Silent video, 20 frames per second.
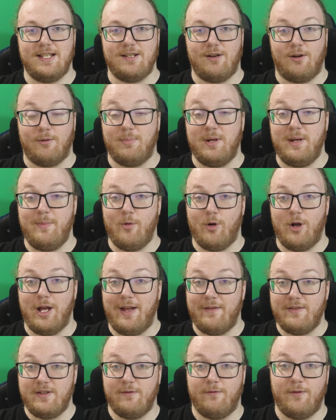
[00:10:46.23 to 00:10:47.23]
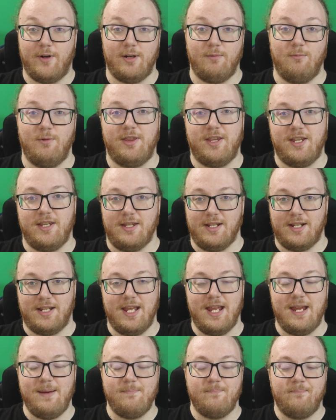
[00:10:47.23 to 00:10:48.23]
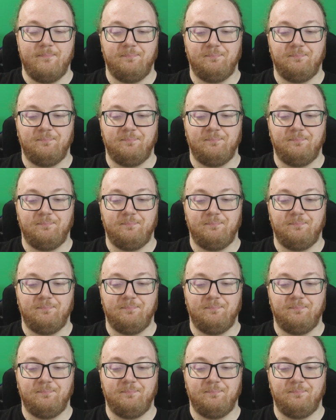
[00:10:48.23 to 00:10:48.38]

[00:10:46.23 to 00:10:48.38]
Are people having fun within the game?